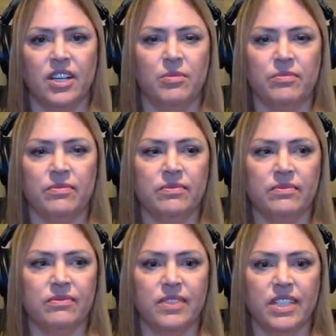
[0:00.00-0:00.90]
um,
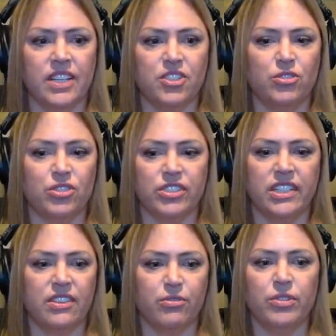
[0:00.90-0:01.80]
and that's
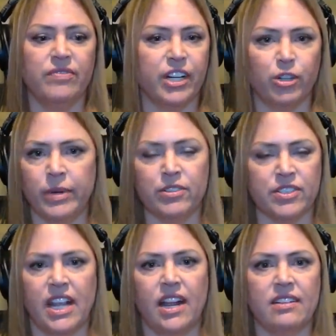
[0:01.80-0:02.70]
usually through
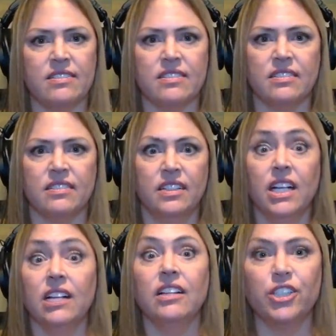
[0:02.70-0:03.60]
environmental scans
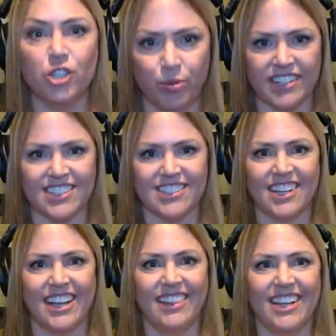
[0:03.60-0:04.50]
clinical
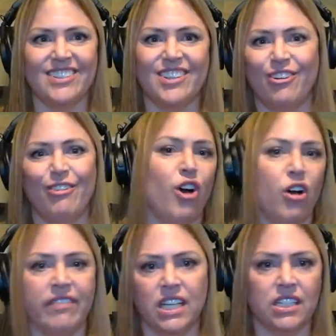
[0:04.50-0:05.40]
practice guidelines that are
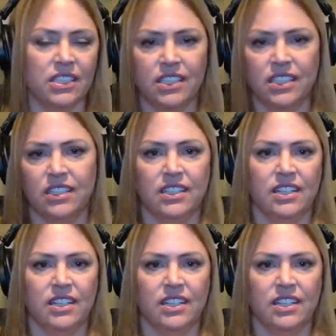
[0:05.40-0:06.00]
evolving,